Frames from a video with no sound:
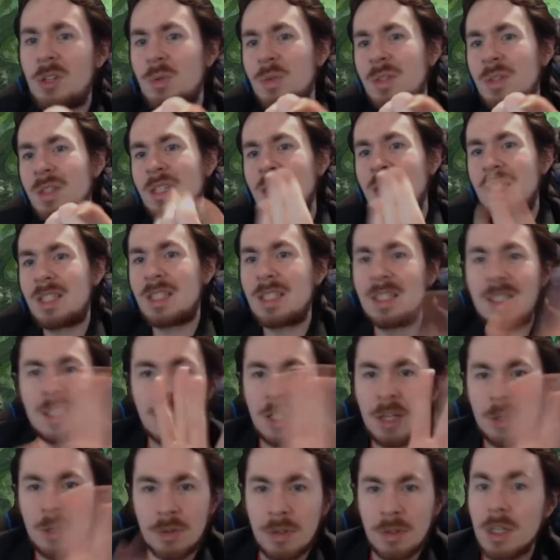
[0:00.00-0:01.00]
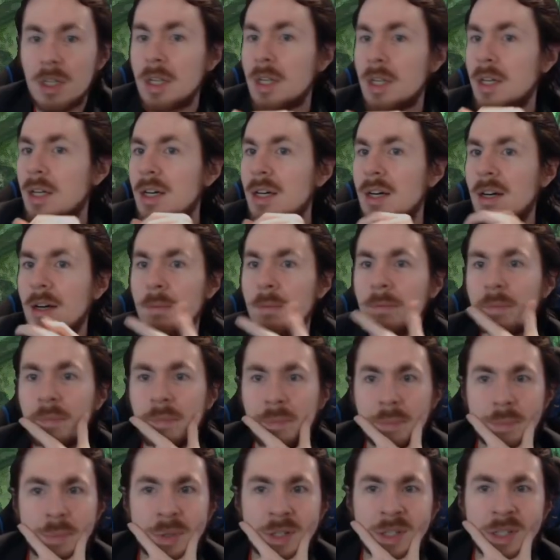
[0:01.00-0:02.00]
with this. Don't.
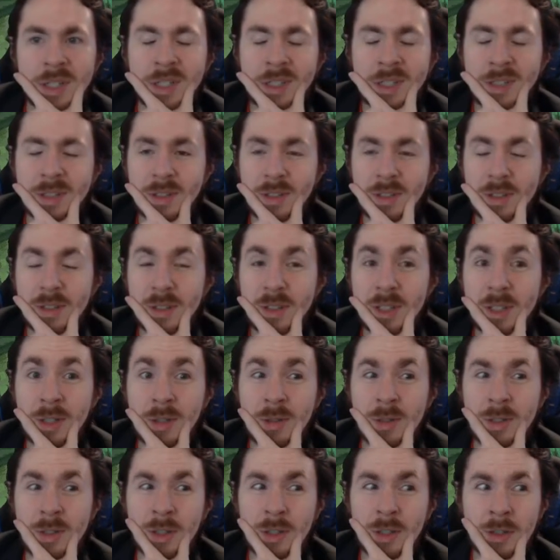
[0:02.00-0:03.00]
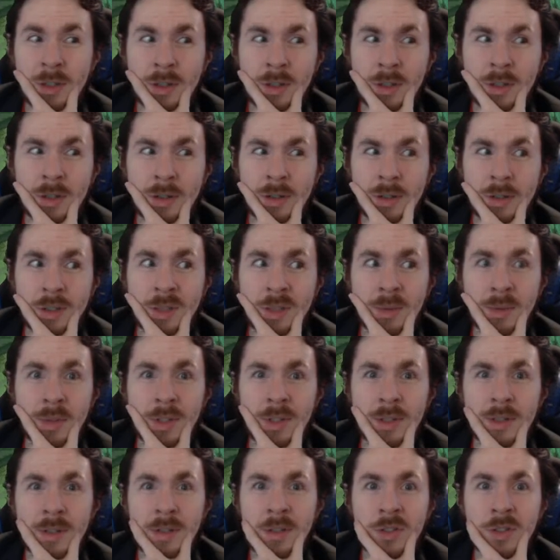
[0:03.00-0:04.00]
Um, but those are some of
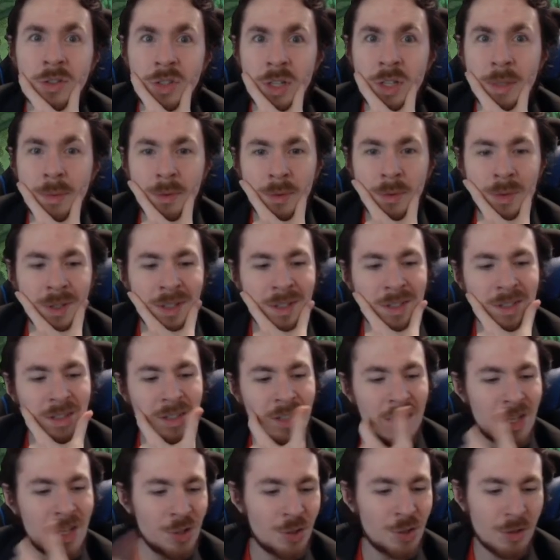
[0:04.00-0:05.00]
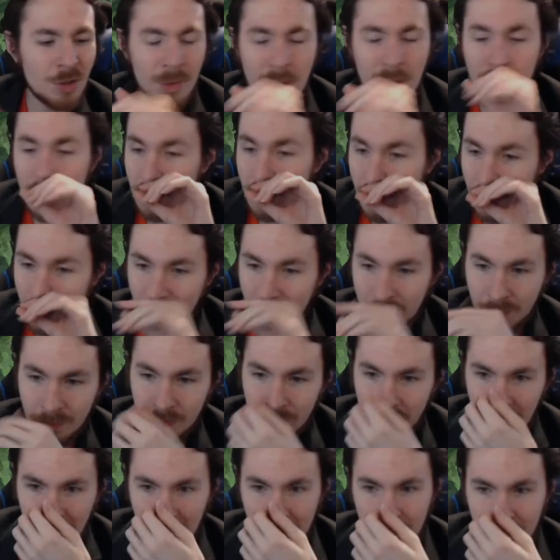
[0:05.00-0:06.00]
the cheaper ones and easier to make.
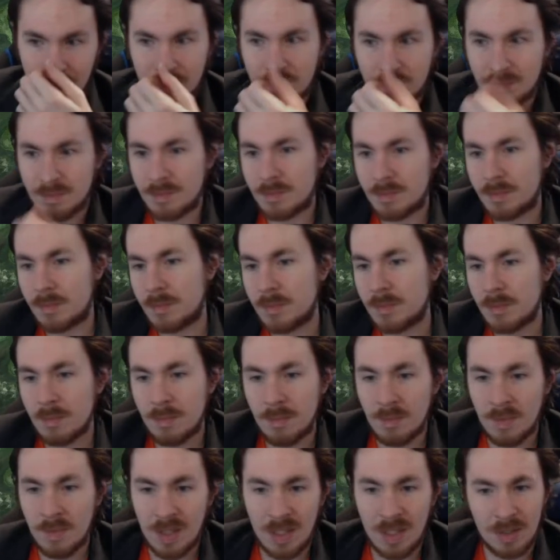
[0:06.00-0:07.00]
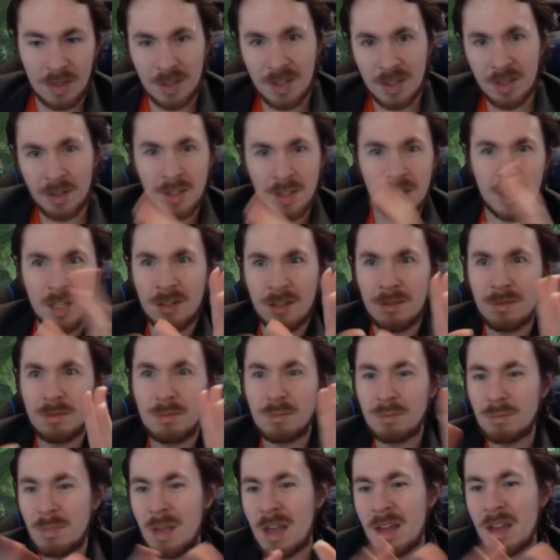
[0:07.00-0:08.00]
Um, you know, Sarah's as like
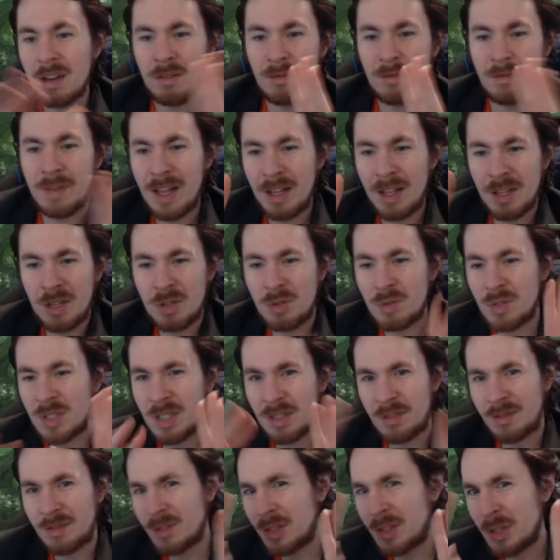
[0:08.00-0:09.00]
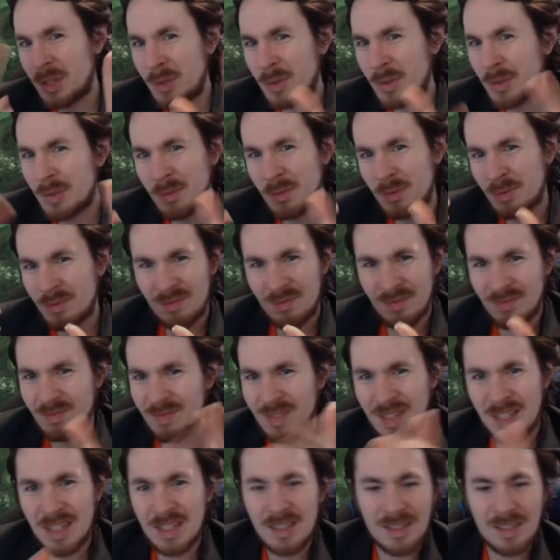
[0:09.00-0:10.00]
mana value stuff goes and
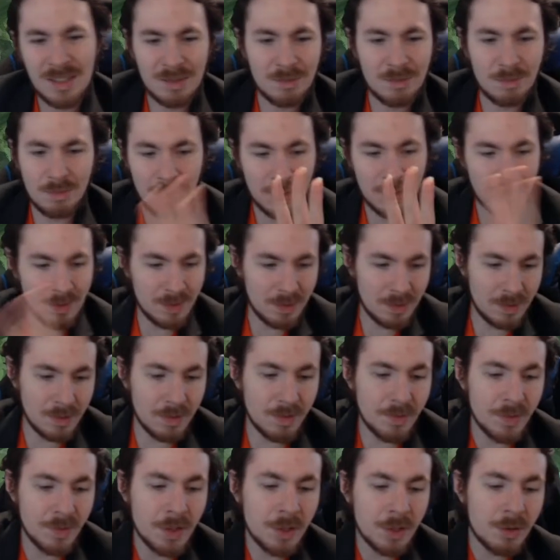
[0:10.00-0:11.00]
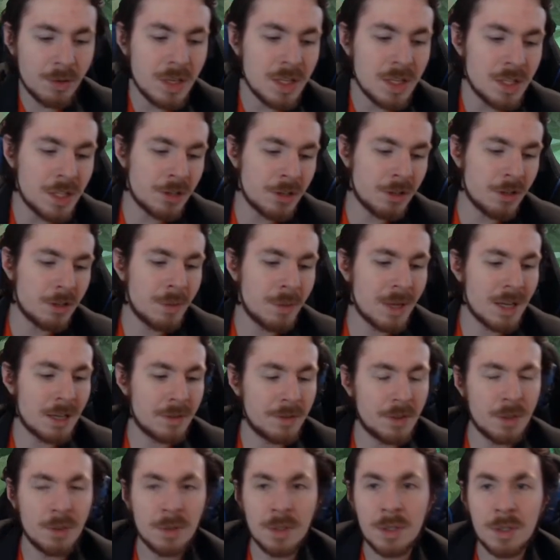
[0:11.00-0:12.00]
things uh, they're easier to make a
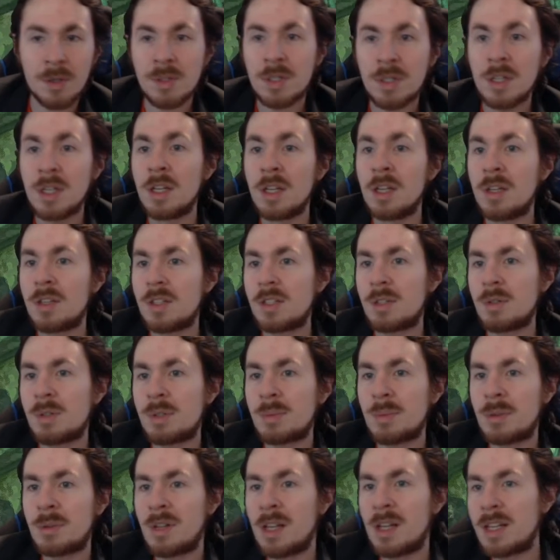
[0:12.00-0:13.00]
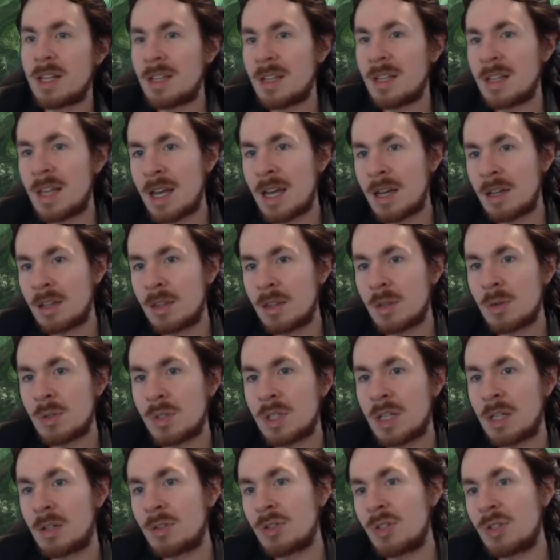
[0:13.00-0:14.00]
few of those so it's more likely that in those
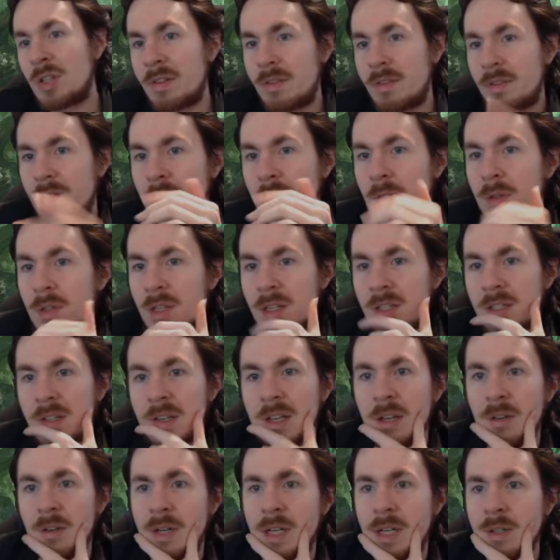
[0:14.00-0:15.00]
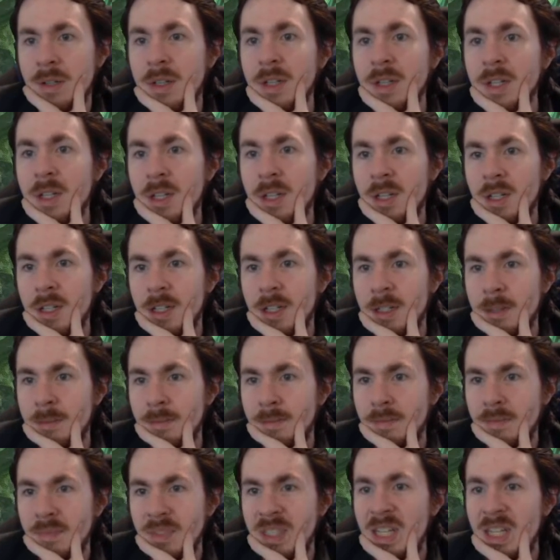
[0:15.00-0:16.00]
colors you'll have a few things laying around
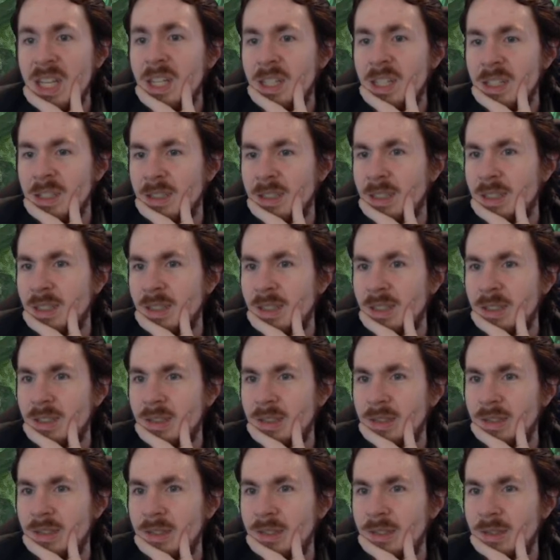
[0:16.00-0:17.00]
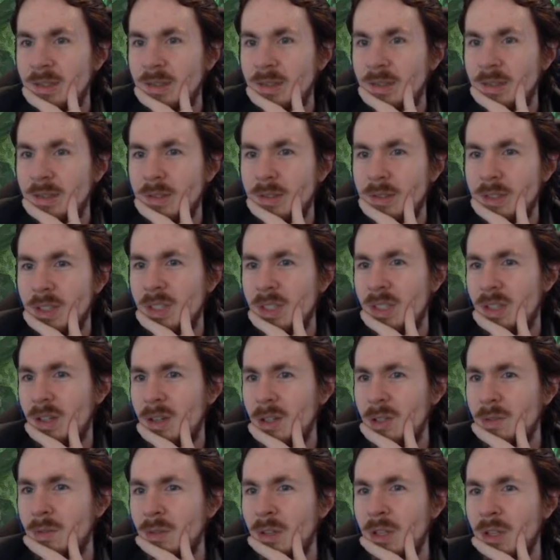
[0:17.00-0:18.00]
um yeah this
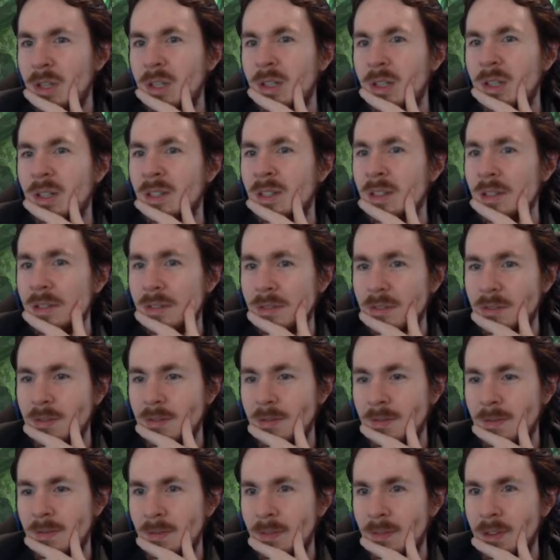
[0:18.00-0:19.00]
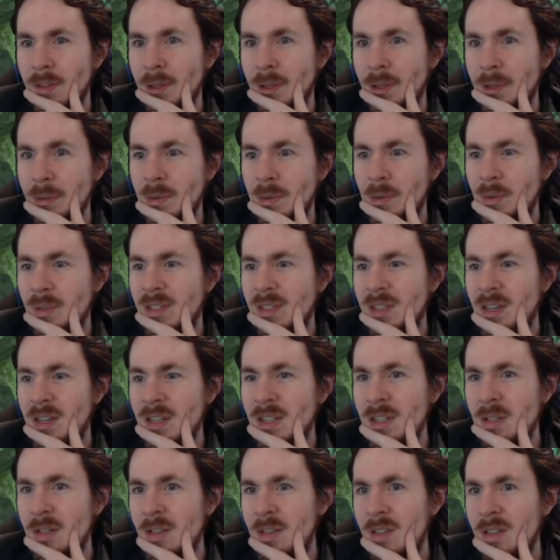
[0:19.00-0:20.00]
card's really good i mean what's the
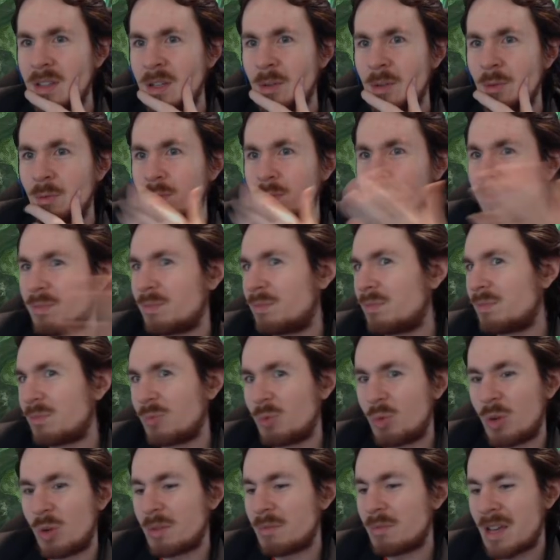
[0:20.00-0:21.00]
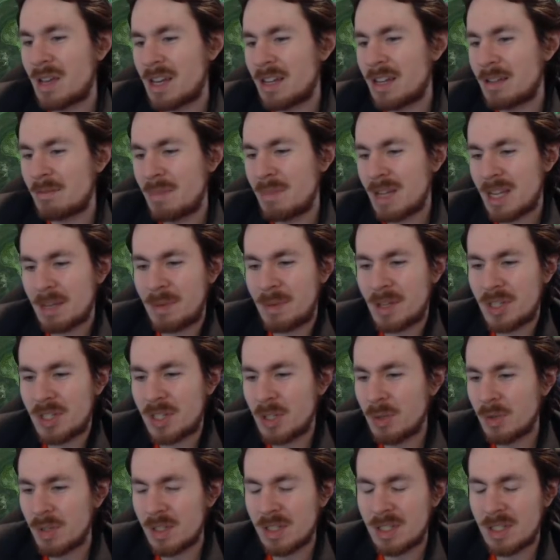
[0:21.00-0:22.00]
ideal thing one mana make a pest
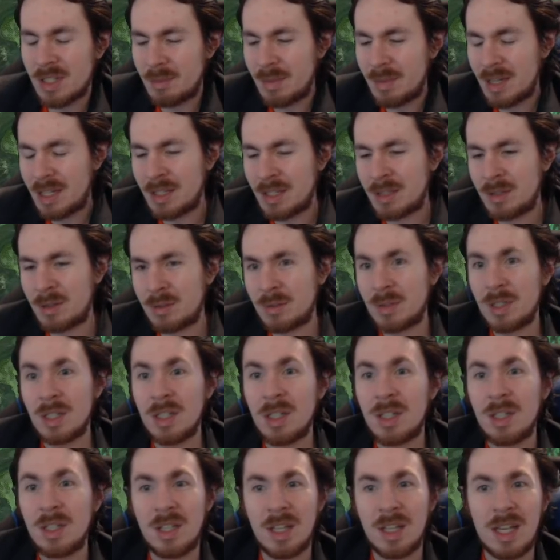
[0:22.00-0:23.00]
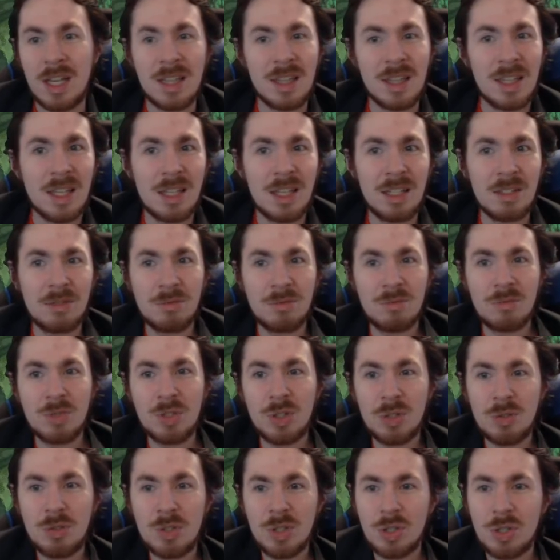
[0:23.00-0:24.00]
token somehow and then
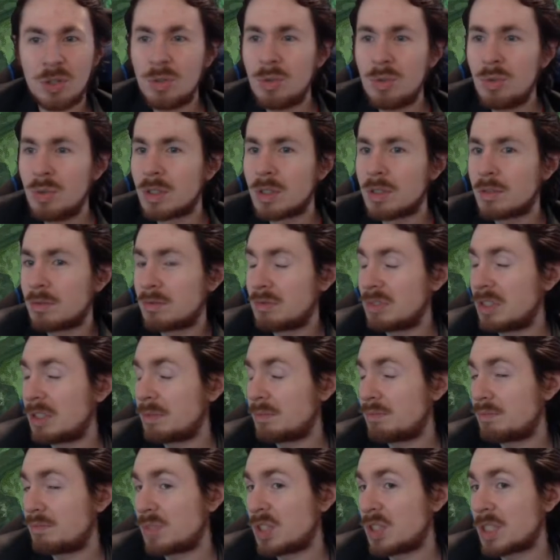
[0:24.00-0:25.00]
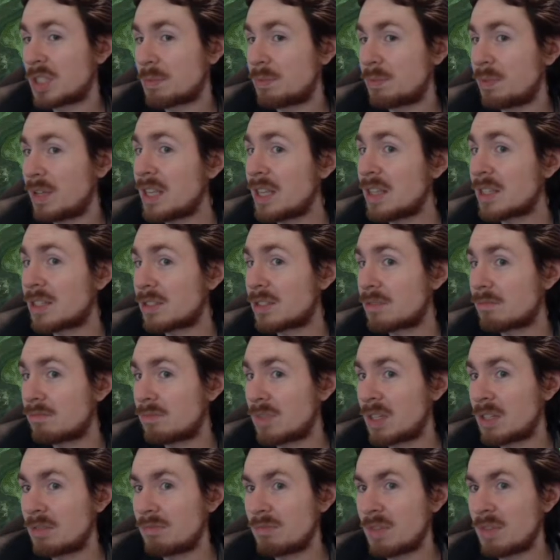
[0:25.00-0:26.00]
turn two you you just play this
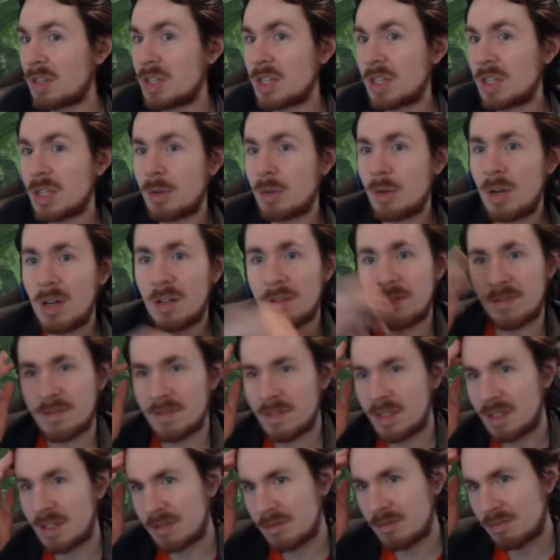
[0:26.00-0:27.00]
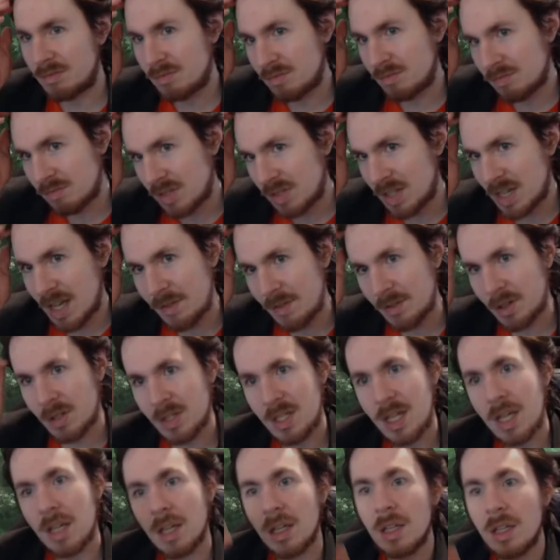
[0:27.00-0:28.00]
and and you go off and you have a good
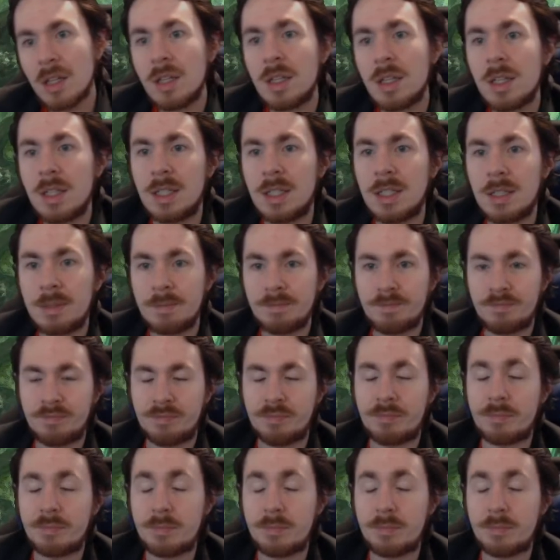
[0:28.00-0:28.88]
day um